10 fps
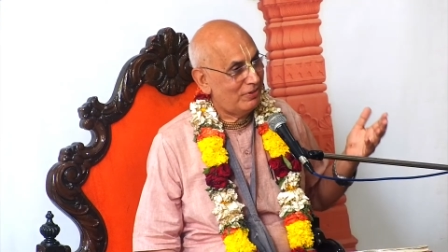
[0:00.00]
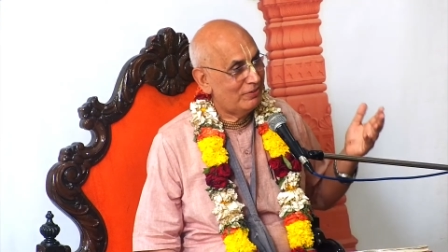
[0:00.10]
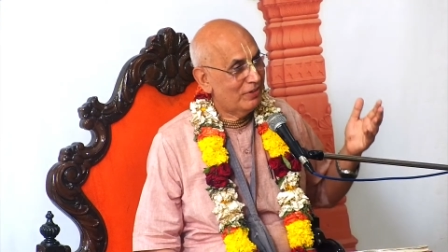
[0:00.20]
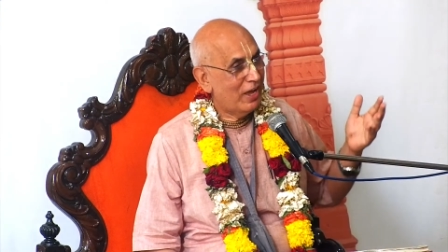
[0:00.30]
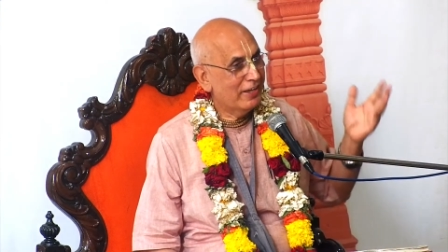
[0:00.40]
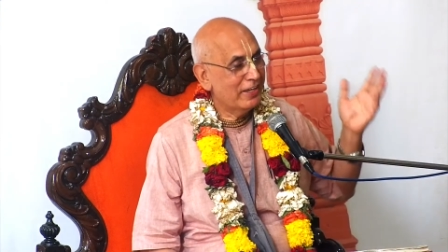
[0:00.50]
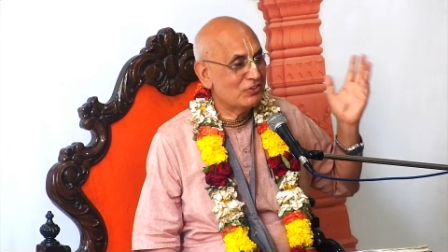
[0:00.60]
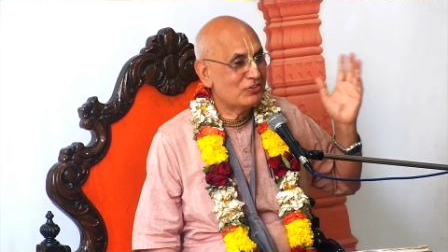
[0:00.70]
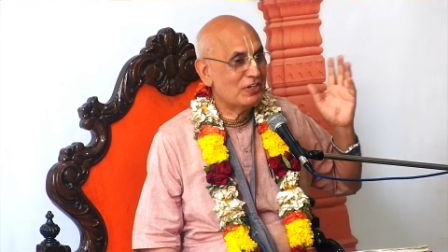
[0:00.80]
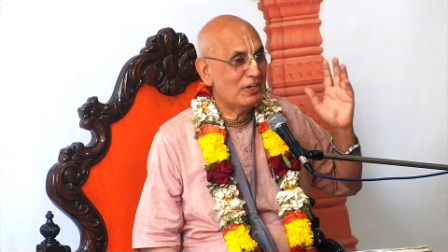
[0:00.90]
the
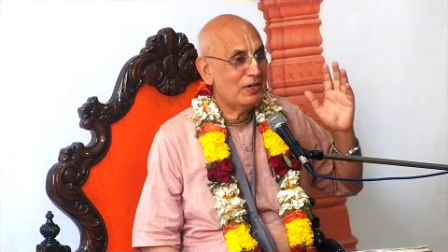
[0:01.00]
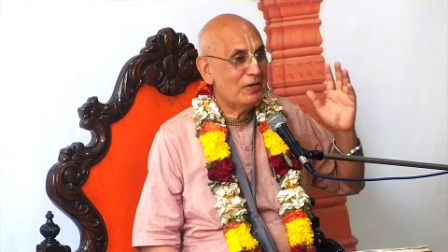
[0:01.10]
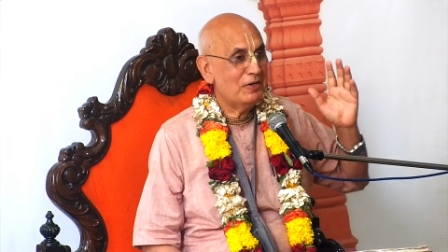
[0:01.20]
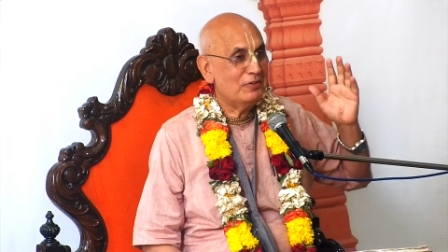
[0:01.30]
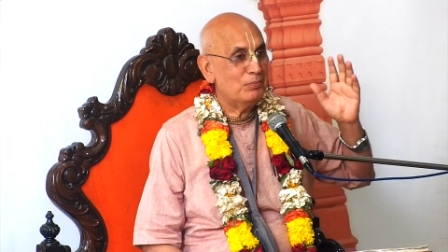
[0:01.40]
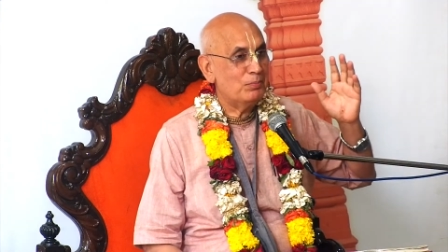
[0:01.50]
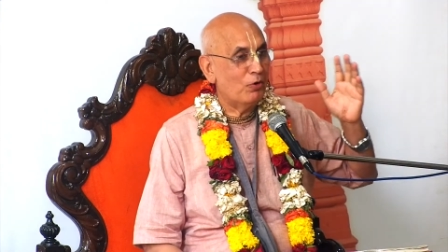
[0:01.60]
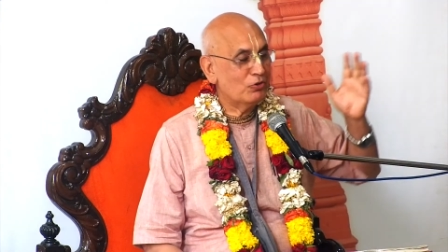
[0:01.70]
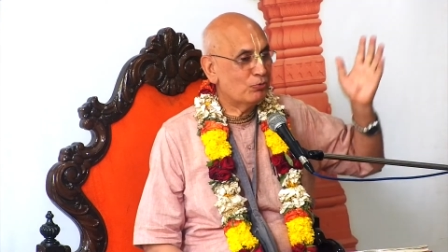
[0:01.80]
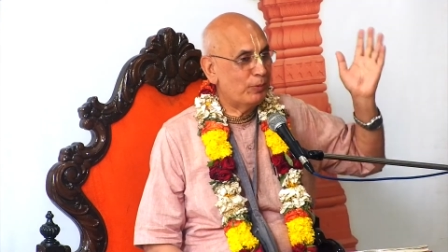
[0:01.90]
highest,
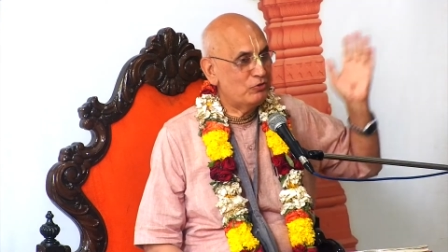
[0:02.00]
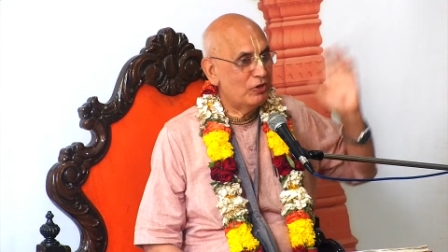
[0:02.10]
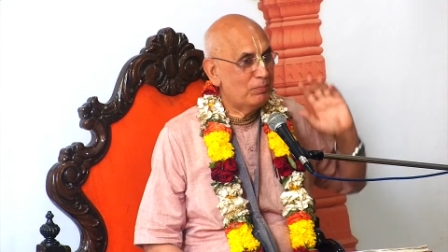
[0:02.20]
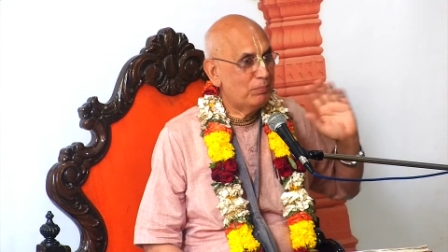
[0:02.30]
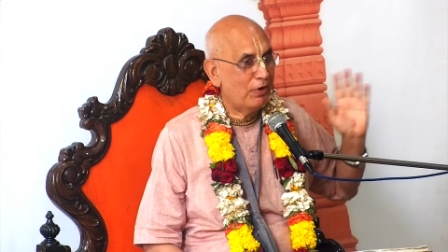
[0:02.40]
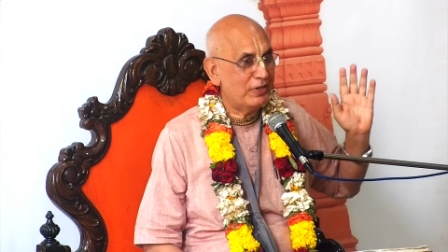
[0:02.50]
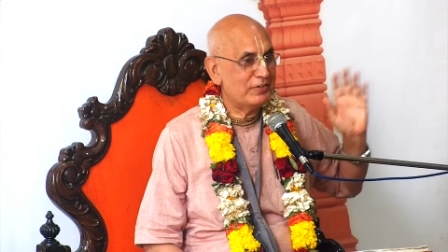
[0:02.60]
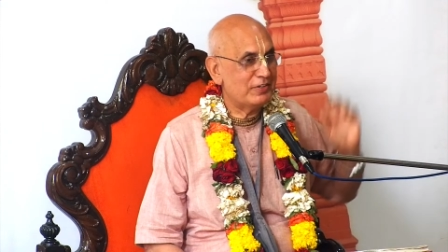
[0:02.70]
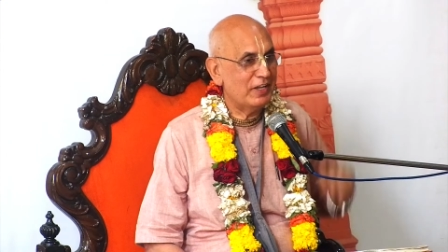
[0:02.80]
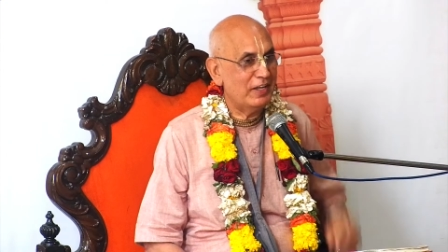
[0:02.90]
most spiritual
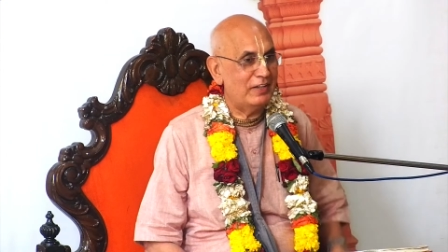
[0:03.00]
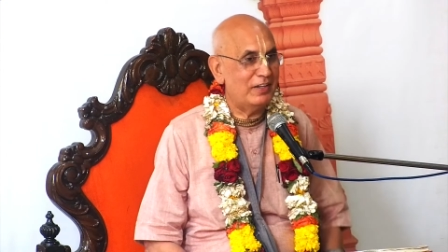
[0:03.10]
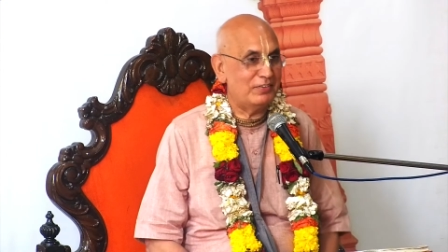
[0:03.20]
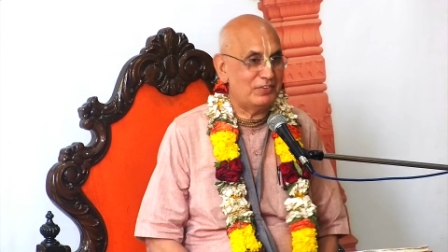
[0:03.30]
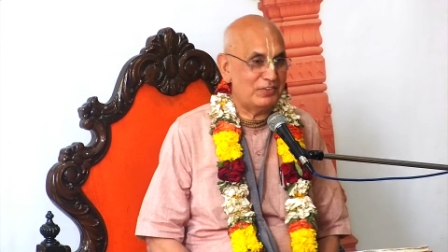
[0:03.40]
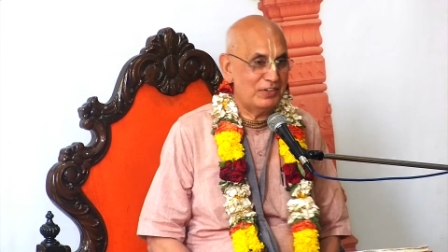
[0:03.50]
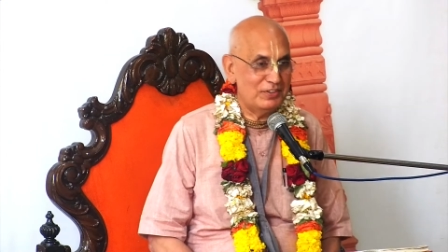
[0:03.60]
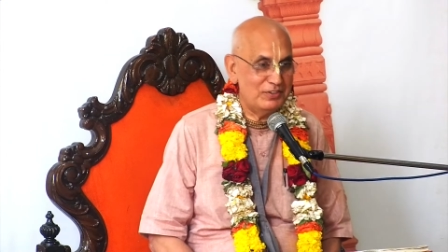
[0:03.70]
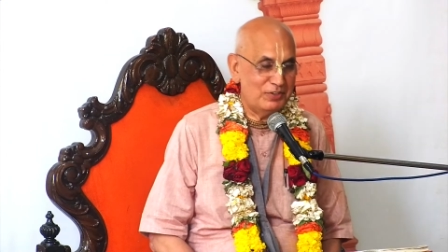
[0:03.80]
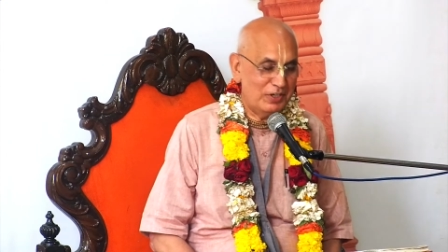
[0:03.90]
point in this
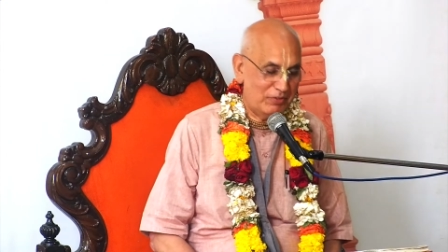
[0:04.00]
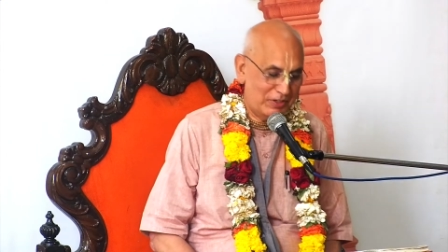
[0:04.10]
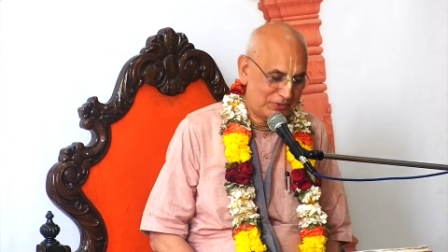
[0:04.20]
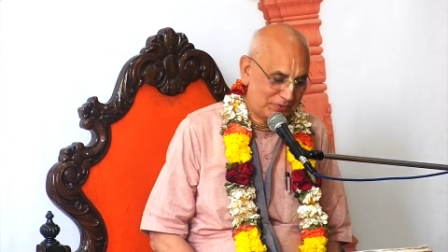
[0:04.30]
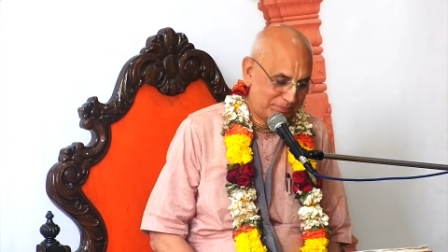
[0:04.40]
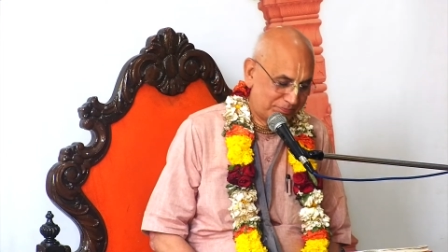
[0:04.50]
universe.